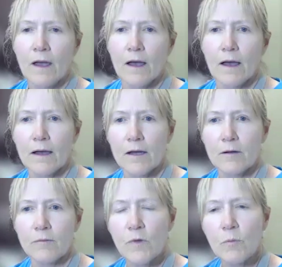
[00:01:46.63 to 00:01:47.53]

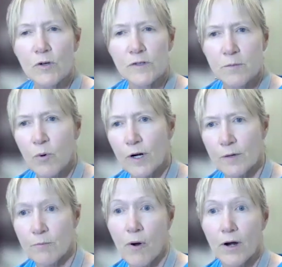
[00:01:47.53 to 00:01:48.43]
The most
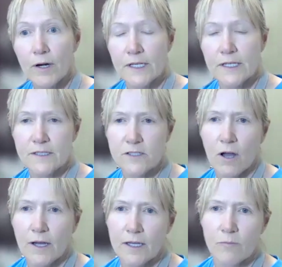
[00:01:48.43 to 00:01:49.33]
important part is
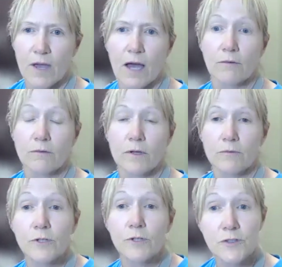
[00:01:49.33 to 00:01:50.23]
talking about
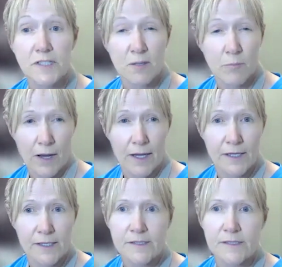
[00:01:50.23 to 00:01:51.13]
reducing
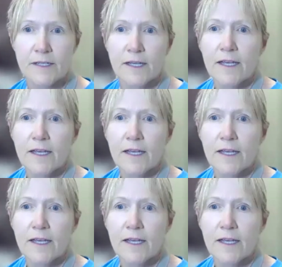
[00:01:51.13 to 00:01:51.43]
bias